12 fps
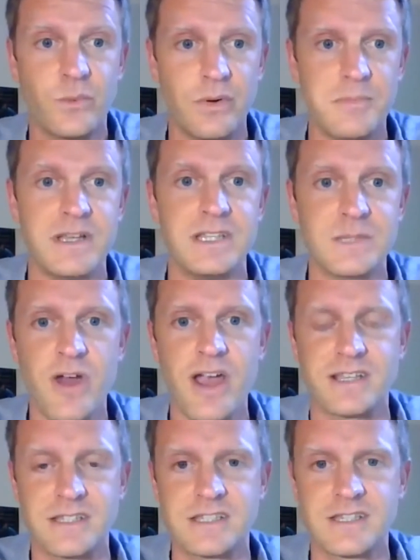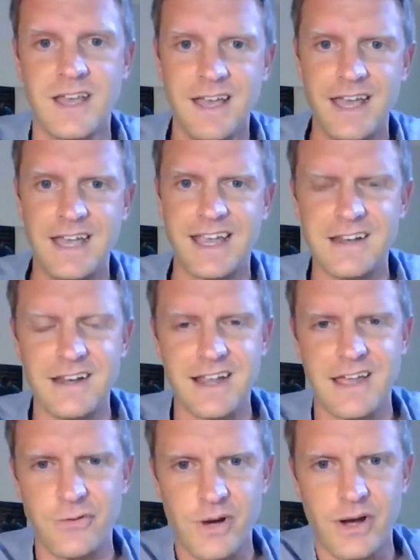women's breasts again and
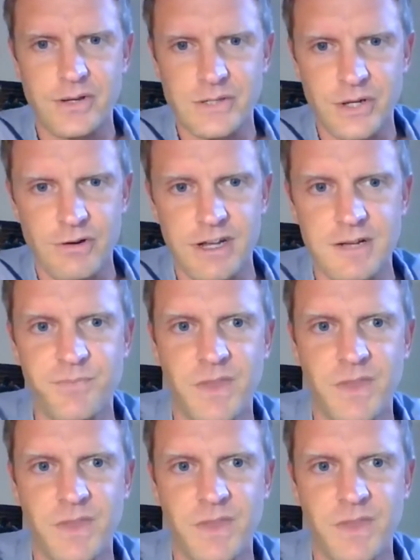again throughout his career.